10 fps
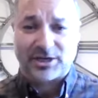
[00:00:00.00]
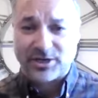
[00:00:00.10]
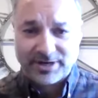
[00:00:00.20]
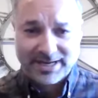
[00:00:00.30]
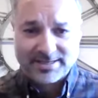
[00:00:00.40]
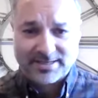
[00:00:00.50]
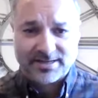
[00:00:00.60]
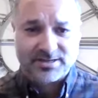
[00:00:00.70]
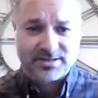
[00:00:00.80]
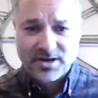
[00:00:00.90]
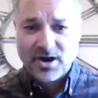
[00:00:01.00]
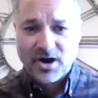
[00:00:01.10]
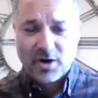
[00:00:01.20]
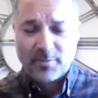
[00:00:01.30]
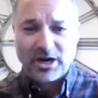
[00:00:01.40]
security incidents
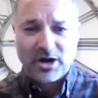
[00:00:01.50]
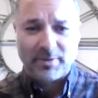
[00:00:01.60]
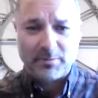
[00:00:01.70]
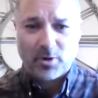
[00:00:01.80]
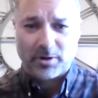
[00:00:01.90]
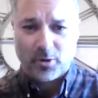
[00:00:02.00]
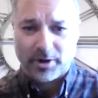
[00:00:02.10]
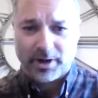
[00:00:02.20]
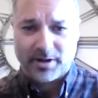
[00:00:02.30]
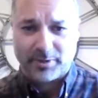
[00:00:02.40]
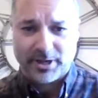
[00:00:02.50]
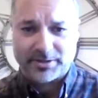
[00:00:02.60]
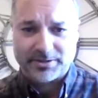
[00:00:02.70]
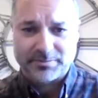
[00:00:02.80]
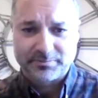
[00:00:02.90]
are becoming more and more
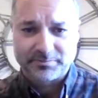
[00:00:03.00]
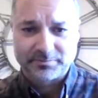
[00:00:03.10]
complex.